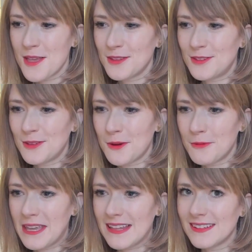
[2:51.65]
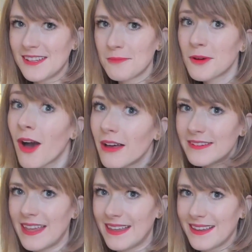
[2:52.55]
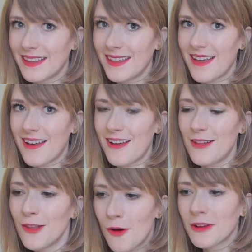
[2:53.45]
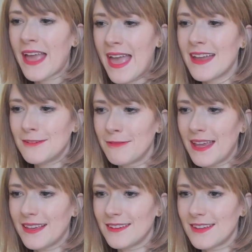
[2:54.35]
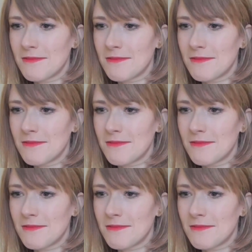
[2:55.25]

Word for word: So we ended up cutting a long haired wig.